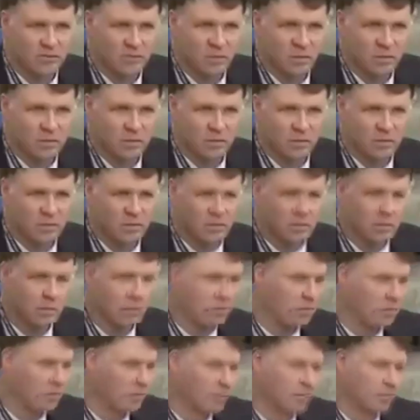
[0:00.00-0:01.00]
level would
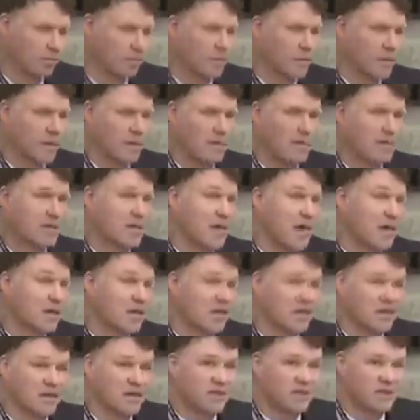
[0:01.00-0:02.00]
merit
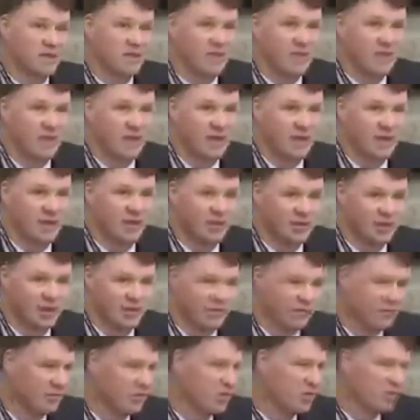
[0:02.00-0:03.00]
sanctions if any
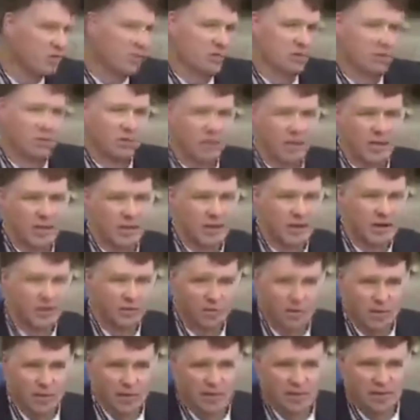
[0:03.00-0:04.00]
other if a Maduro-like
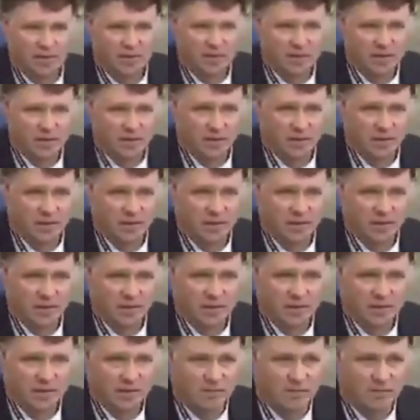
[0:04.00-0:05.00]
government did something
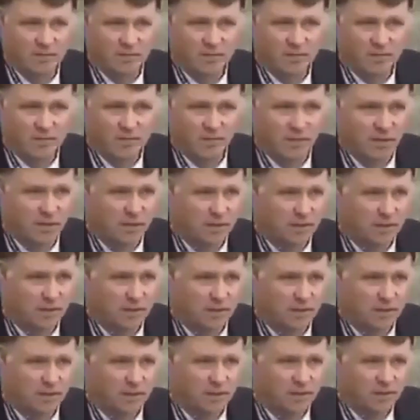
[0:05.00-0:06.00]
like this. It would seem like
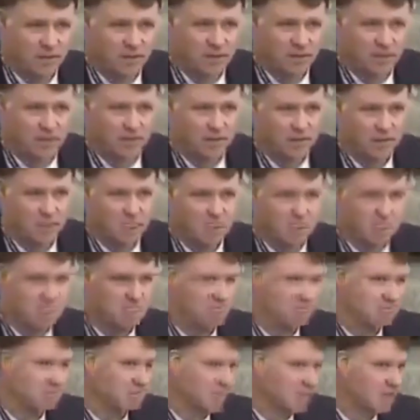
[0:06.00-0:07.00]

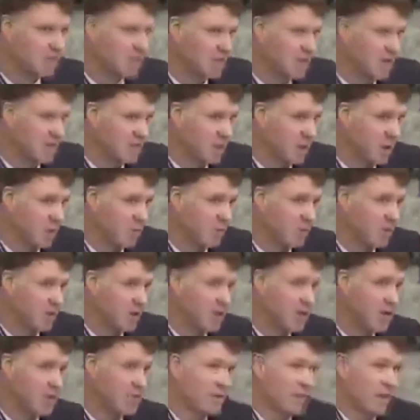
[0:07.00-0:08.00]
uh, the State
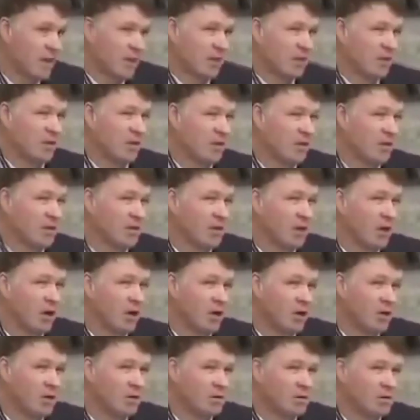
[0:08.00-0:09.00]
Department might come down a little
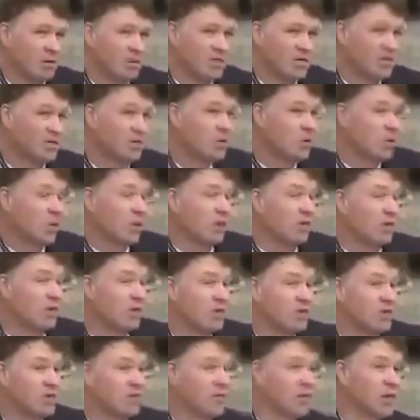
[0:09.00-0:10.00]
harder. This is
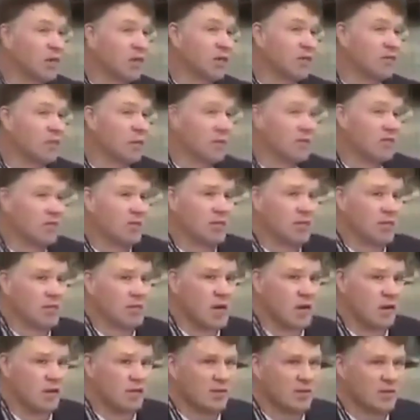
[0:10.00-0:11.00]
250 million
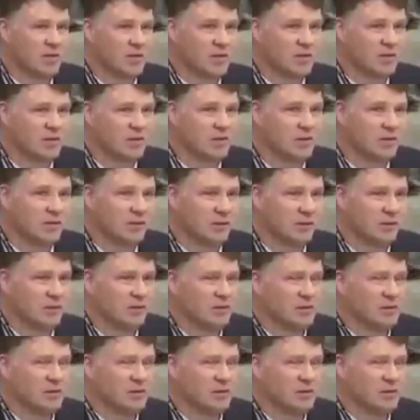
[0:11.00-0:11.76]
person democracy.